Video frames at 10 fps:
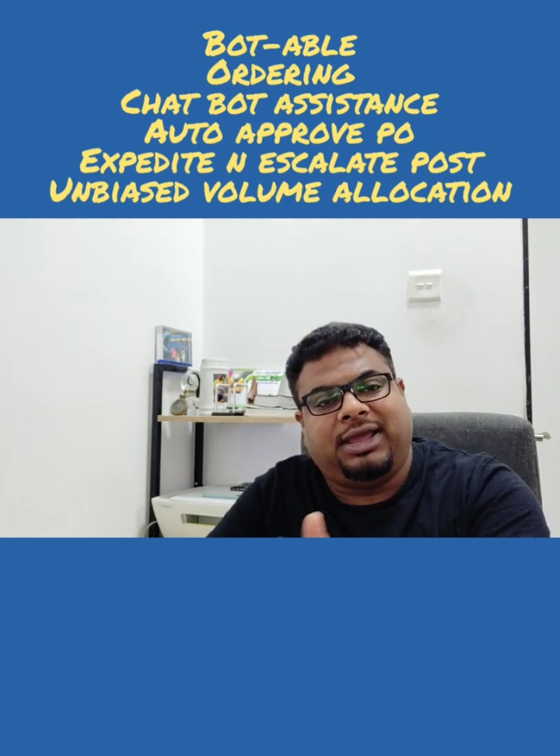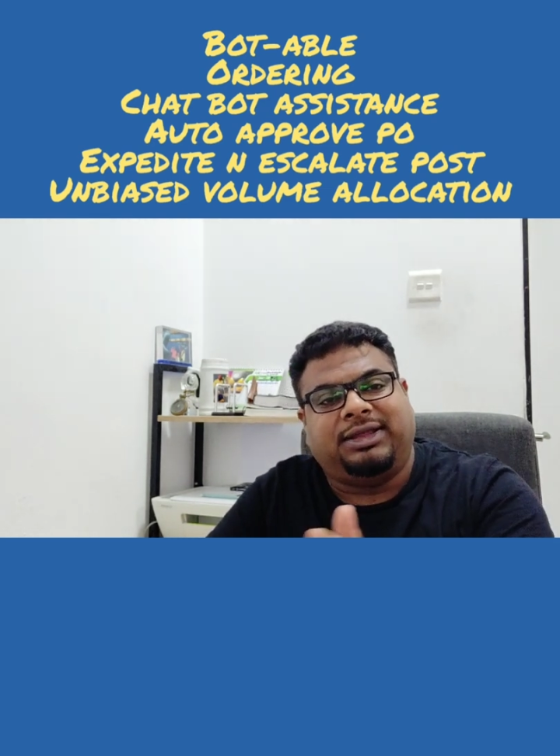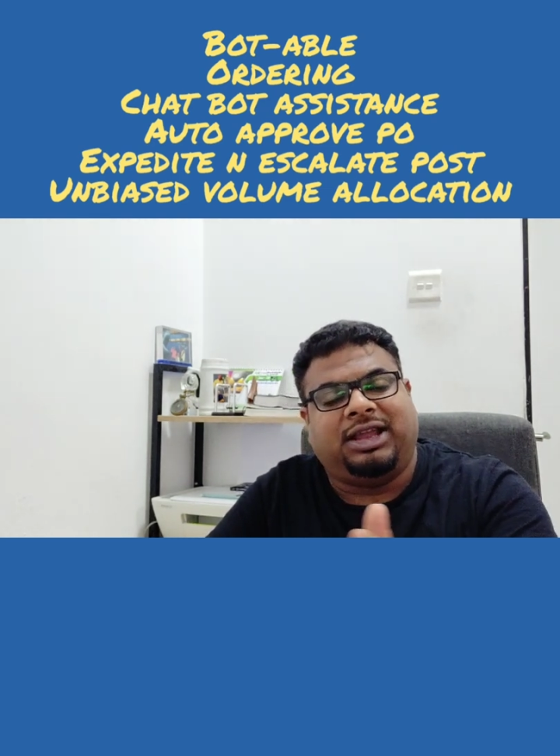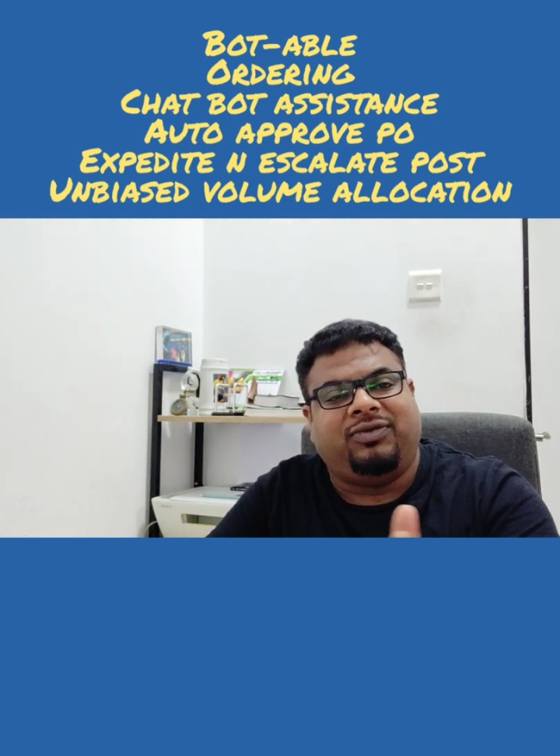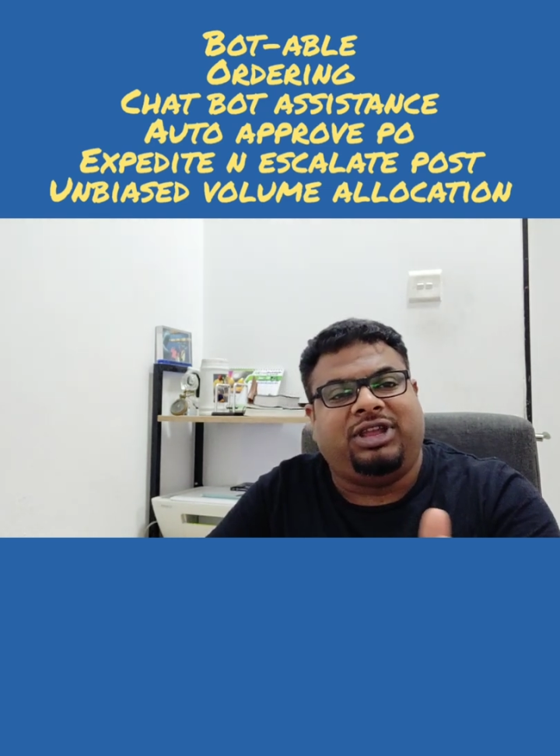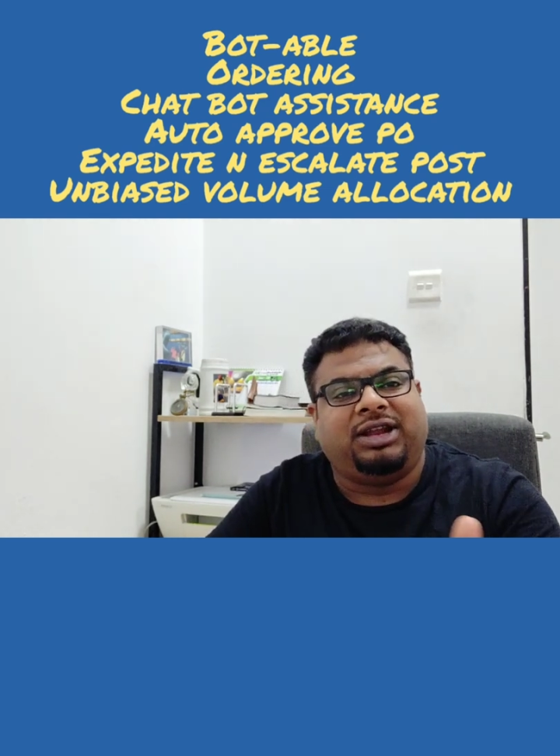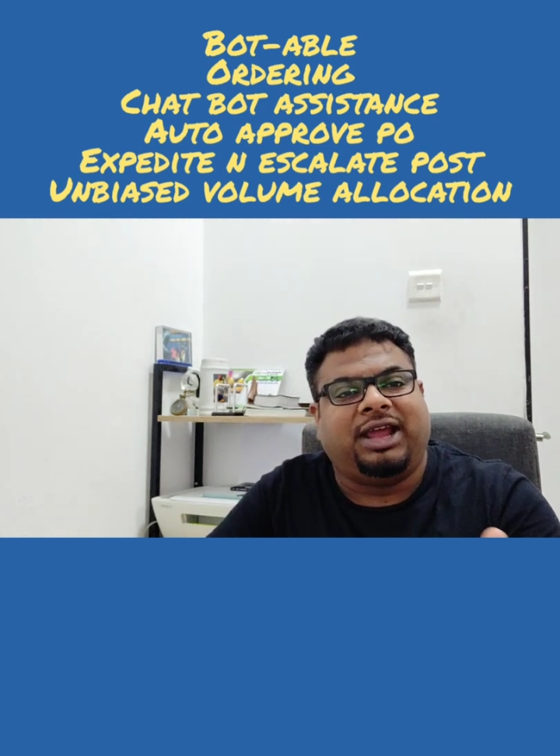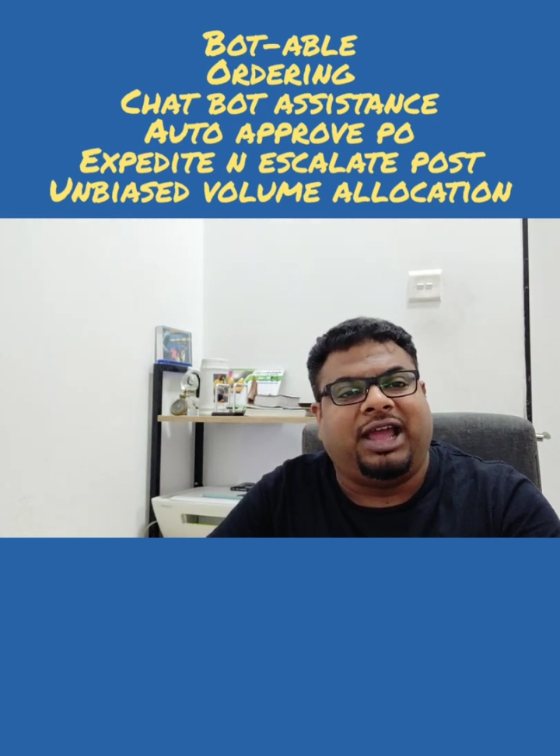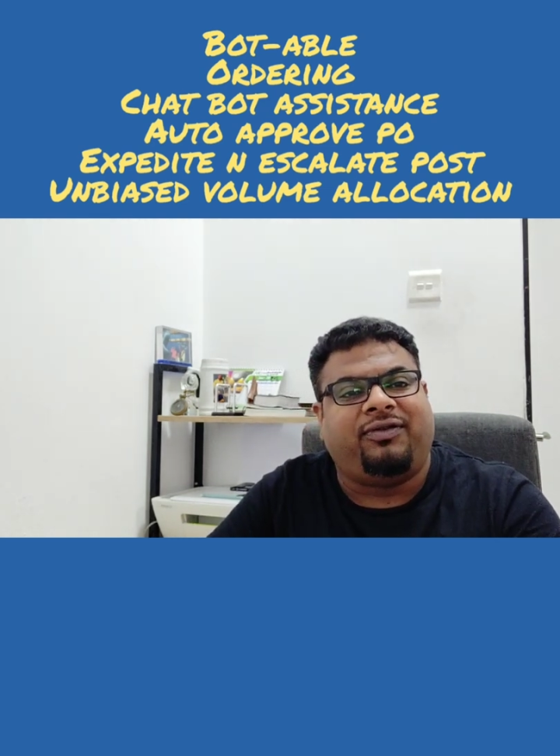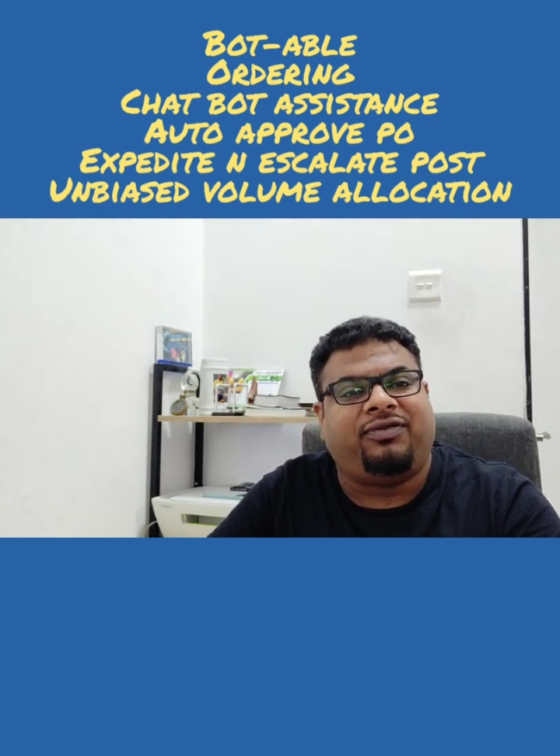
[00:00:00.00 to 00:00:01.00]
And then we could
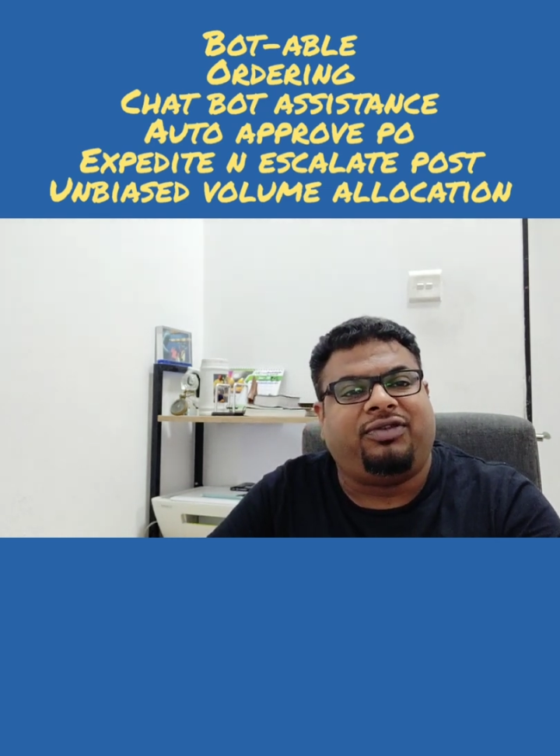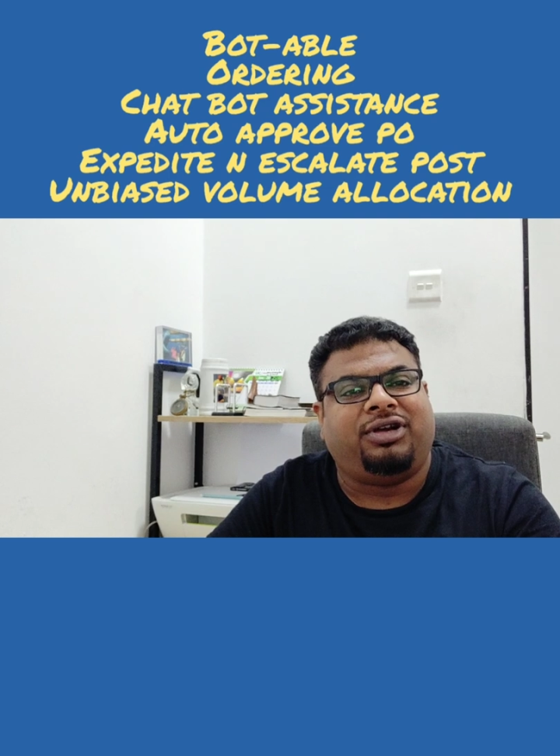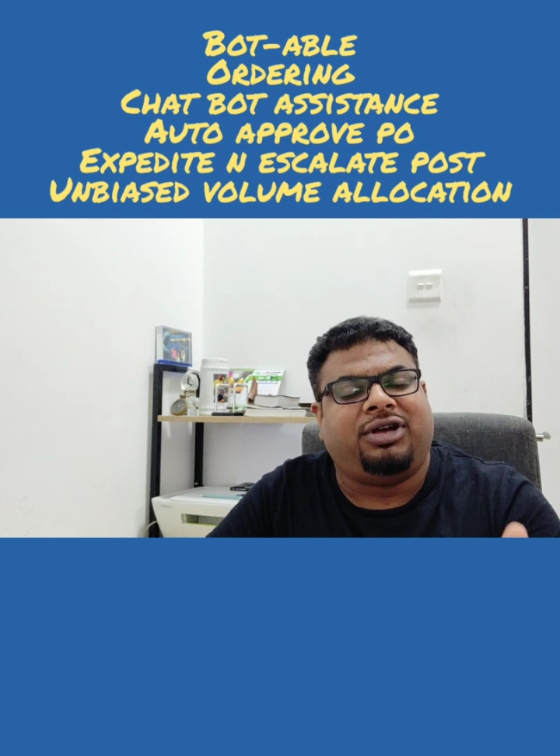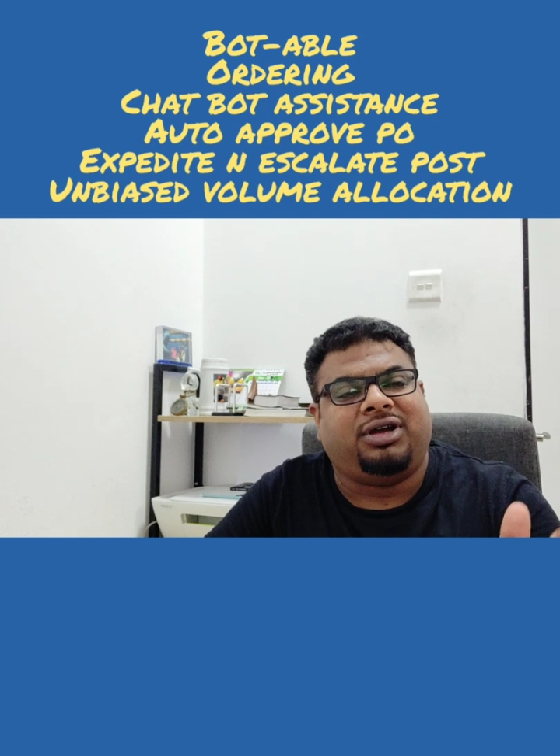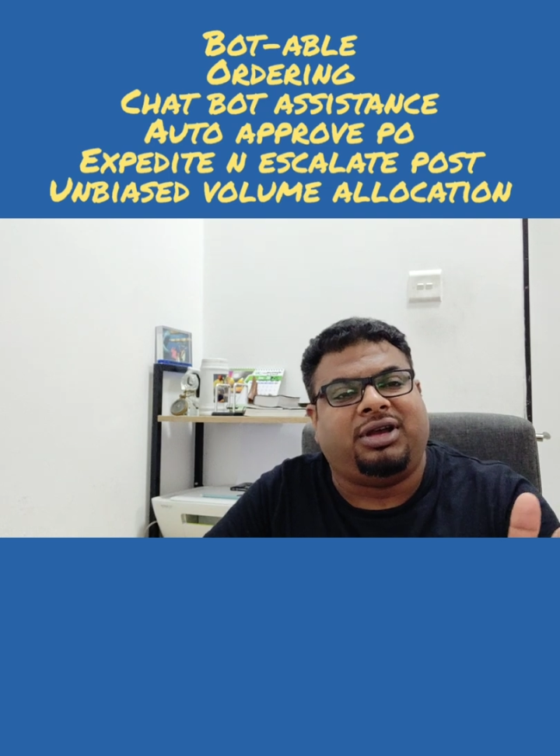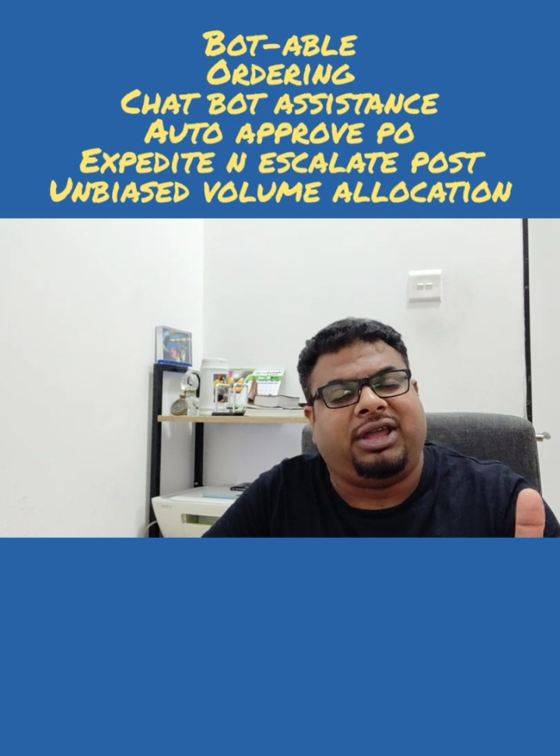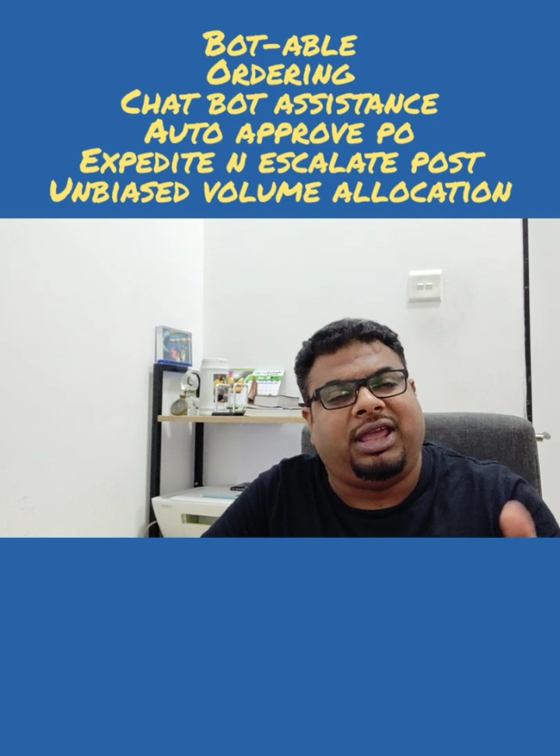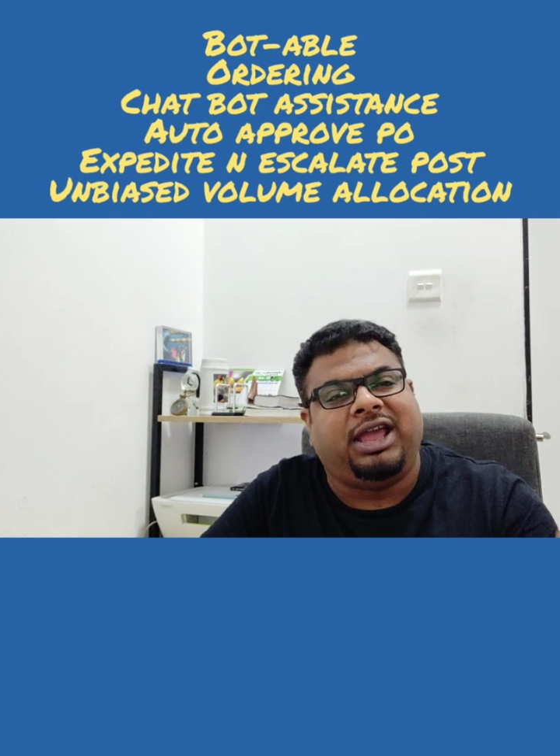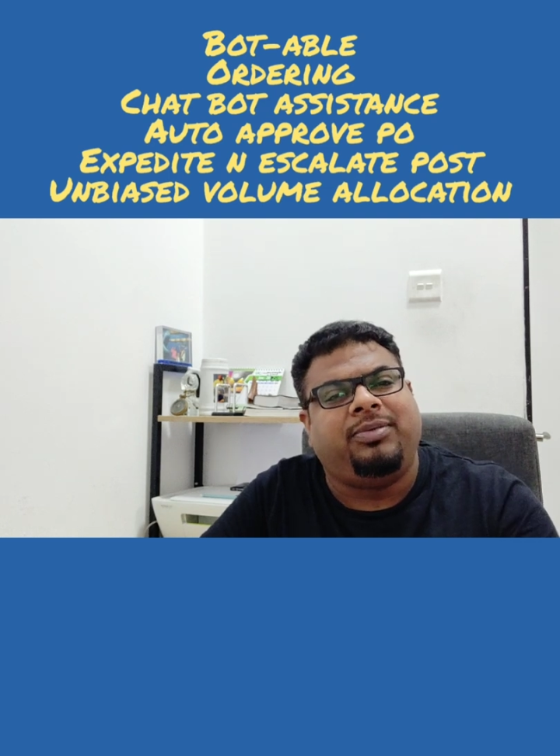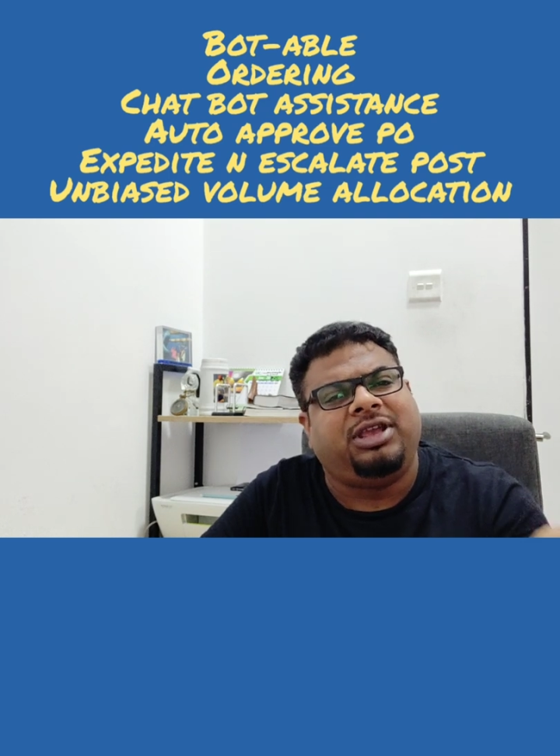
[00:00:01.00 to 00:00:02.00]
have
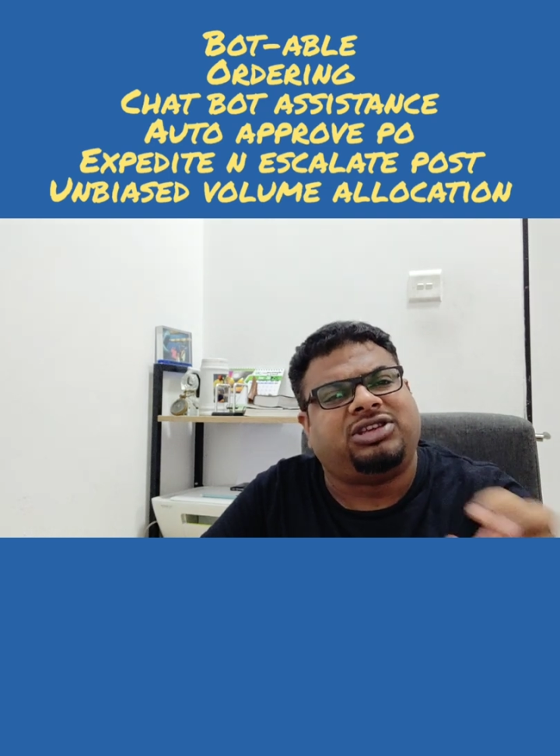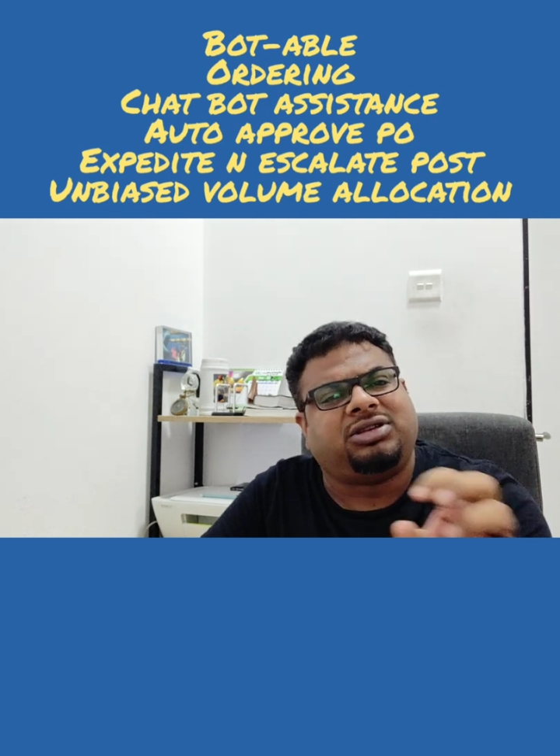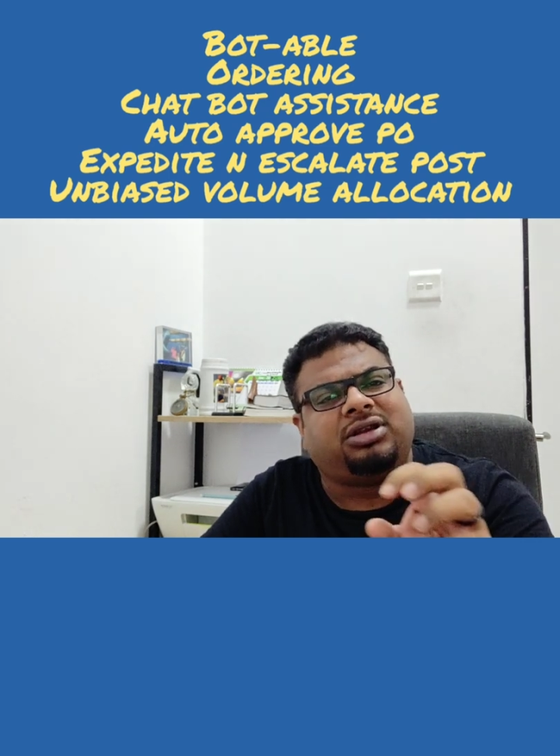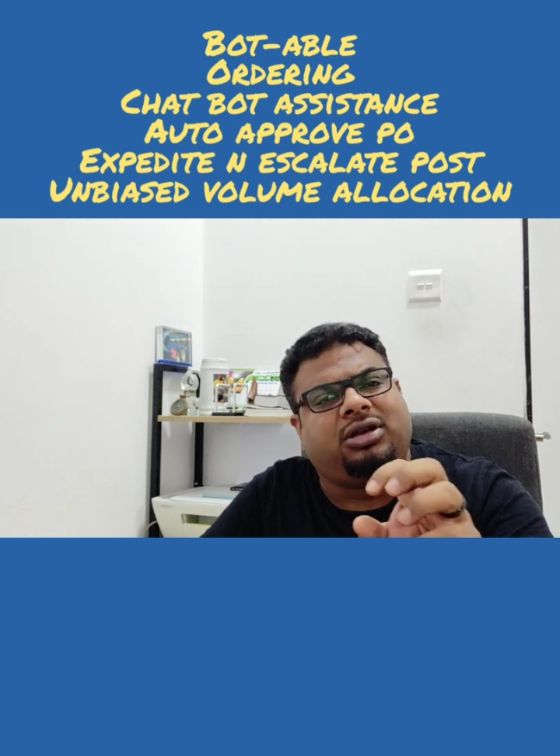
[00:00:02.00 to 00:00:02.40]
AI-based